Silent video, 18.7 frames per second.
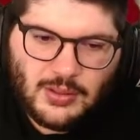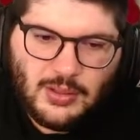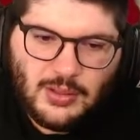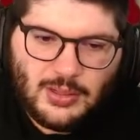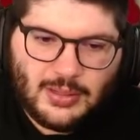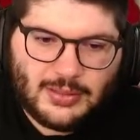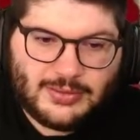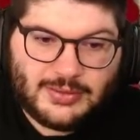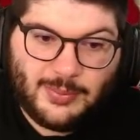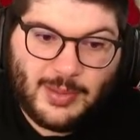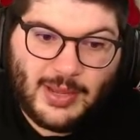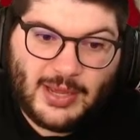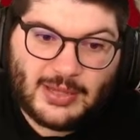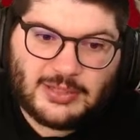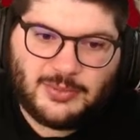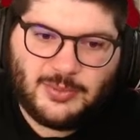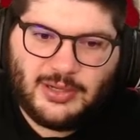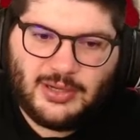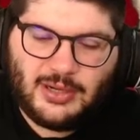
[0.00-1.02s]
Like
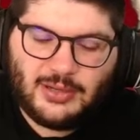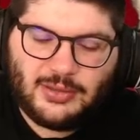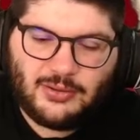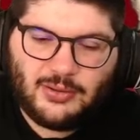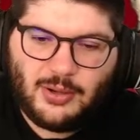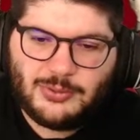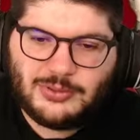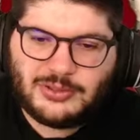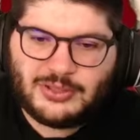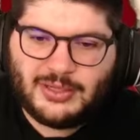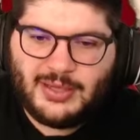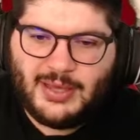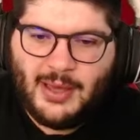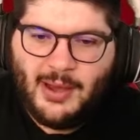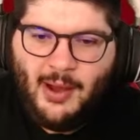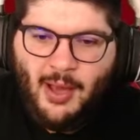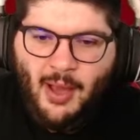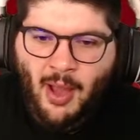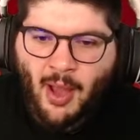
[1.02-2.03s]
Saint-Maximin, I thought I was going
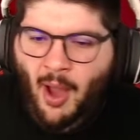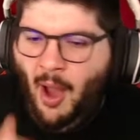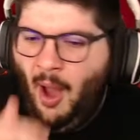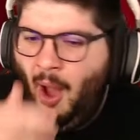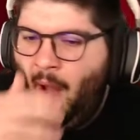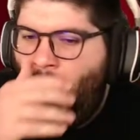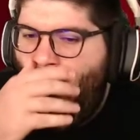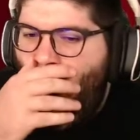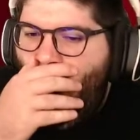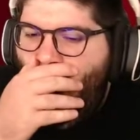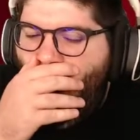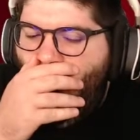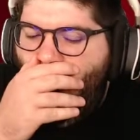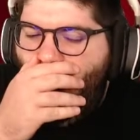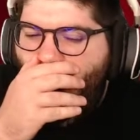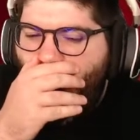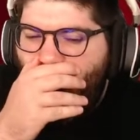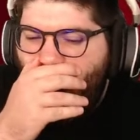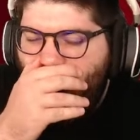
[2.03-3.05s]
to
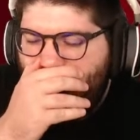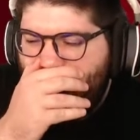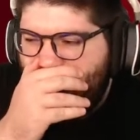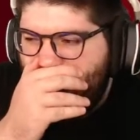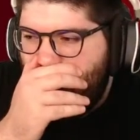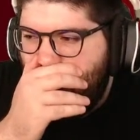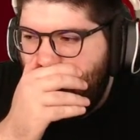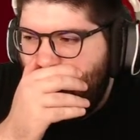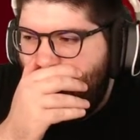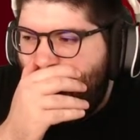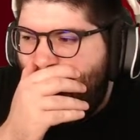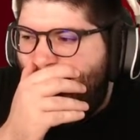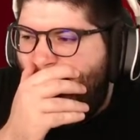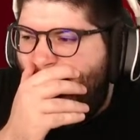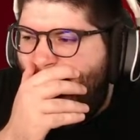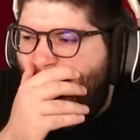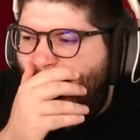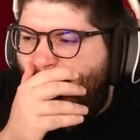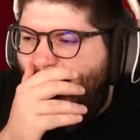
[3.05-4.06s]
get...
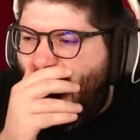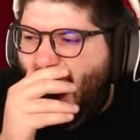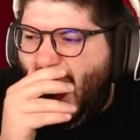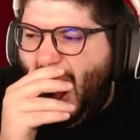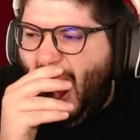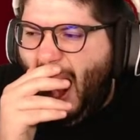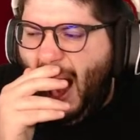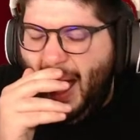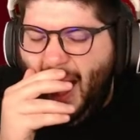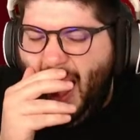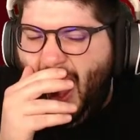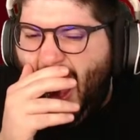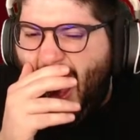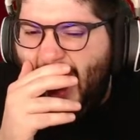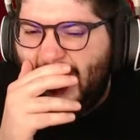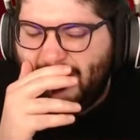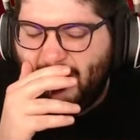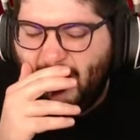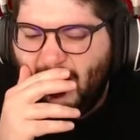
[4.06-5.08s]

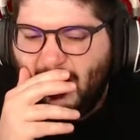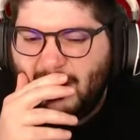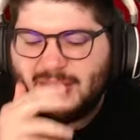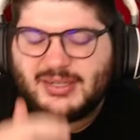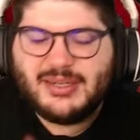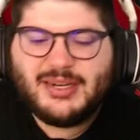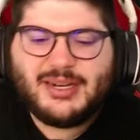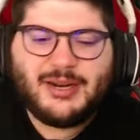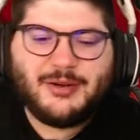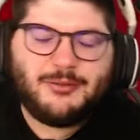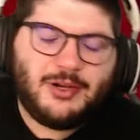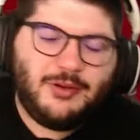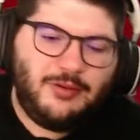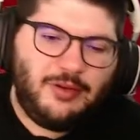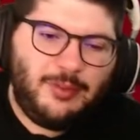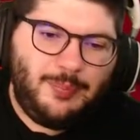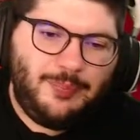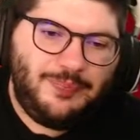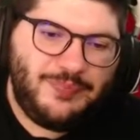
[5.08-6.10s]
I thought I was going to get rid of
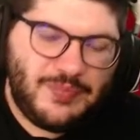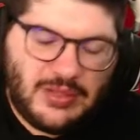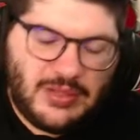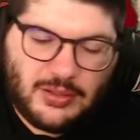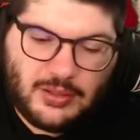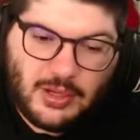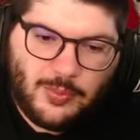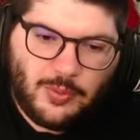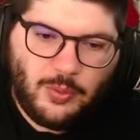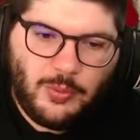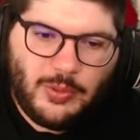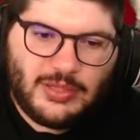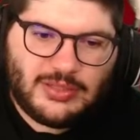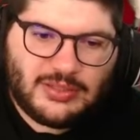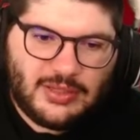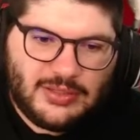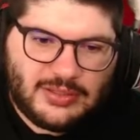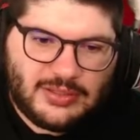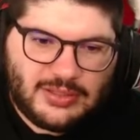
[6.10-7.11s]
him in a couple of
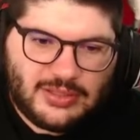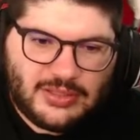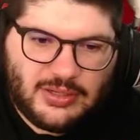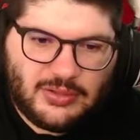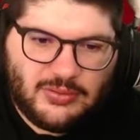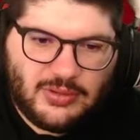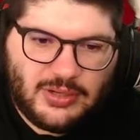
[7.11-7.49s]
weeks, and he's still